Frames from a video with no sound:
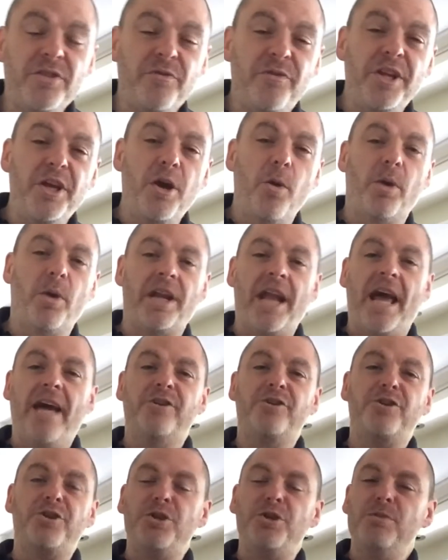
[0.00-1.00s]
video, we're going to
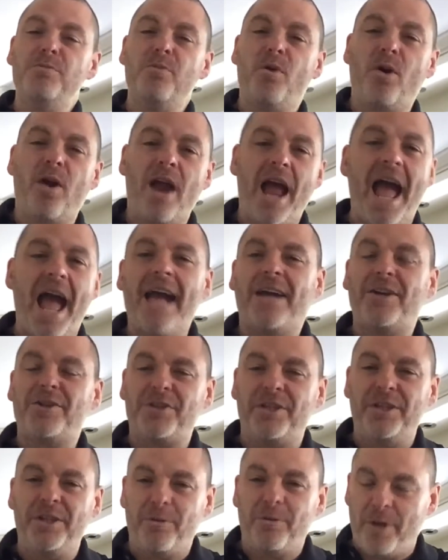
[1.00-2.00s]
add 2 more
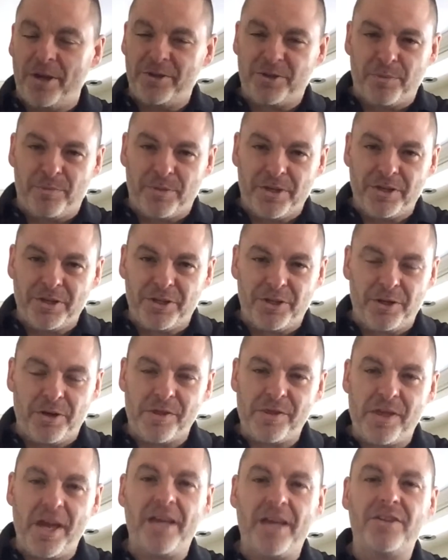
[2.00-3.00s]
excellent recipes to your
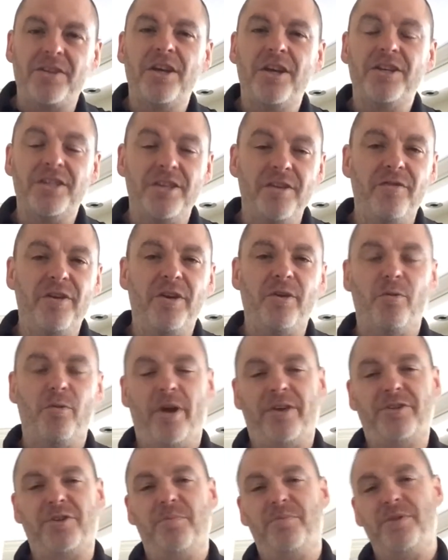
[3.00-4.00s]
Thanksgiving
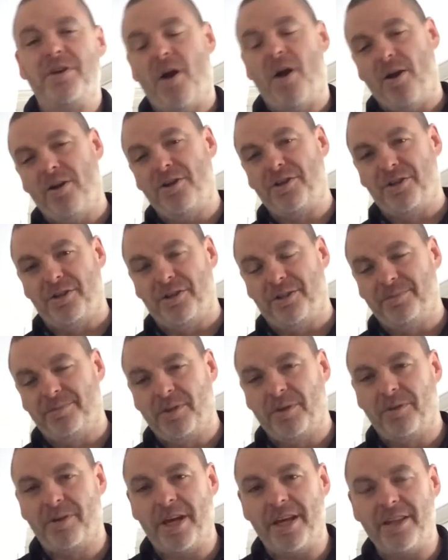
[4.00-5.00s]
recipe arsenal.
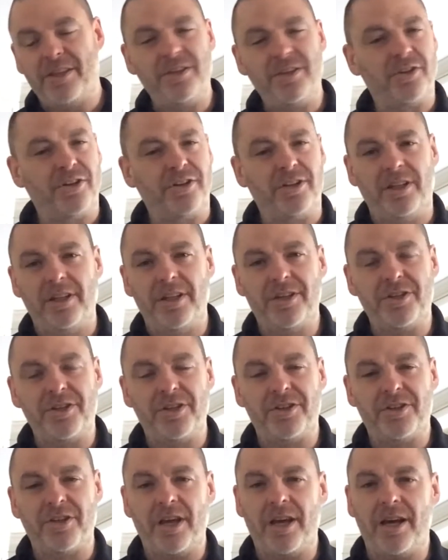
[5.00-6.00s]
Okay, these are
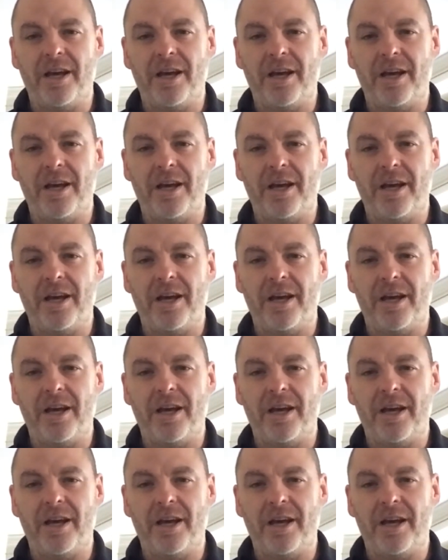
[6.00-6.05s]
delicious.